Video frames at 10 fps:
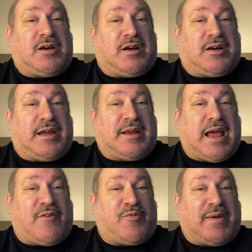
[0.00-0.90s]
uh, and
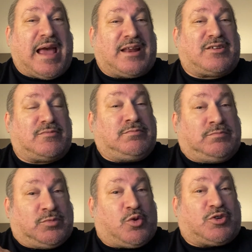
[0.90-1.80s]
have with me at
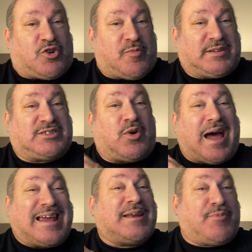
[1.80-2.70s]
local tournaments so
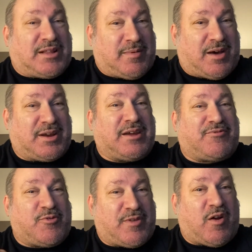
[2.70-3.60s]
I can bring them out
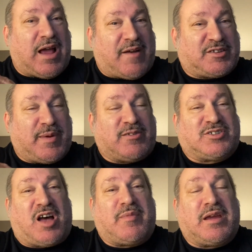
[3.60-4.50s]
if they're there. I have spares
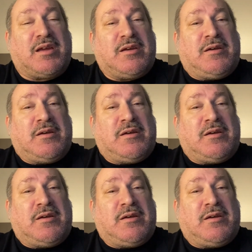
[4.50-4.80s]
on me.